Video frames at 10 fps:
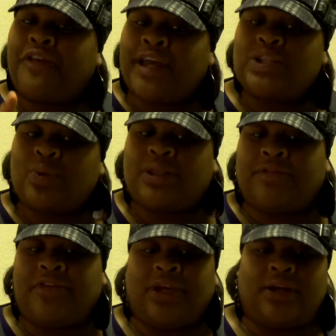faced with the
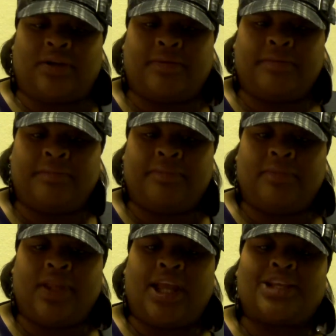fear,
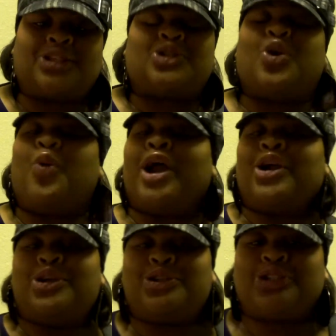
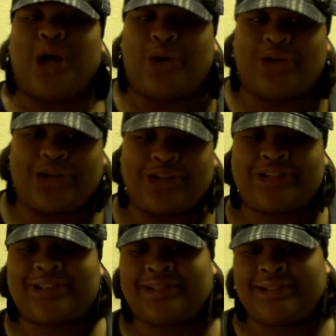square your
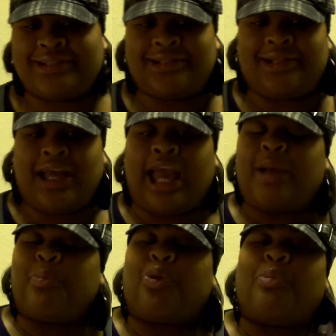shoulders
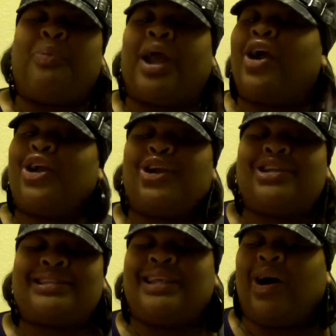and prepare
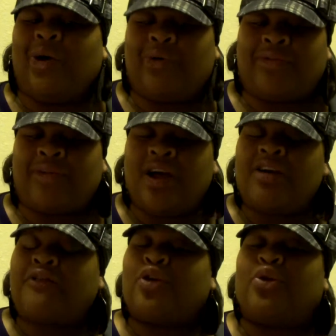yourself
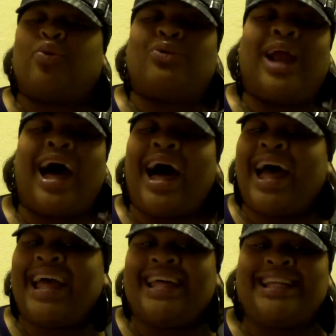for the
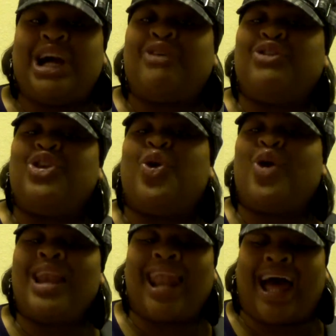ride of
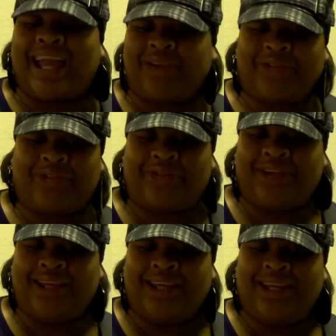your life.
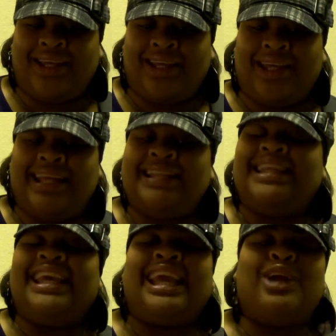
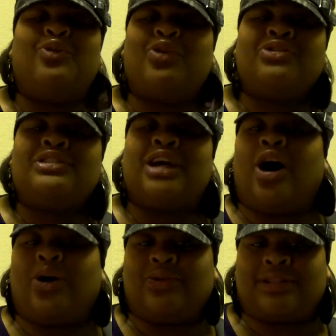The end
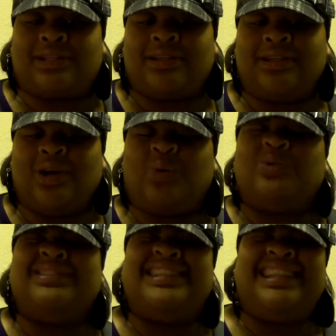result
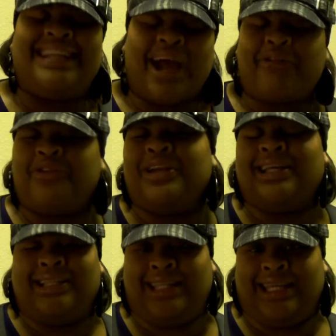will
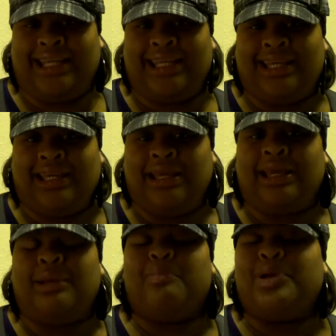definitely
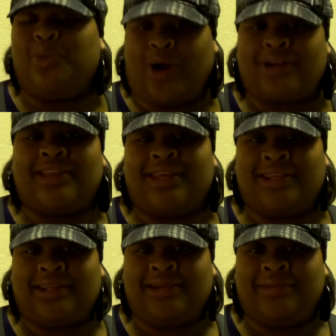be worth it.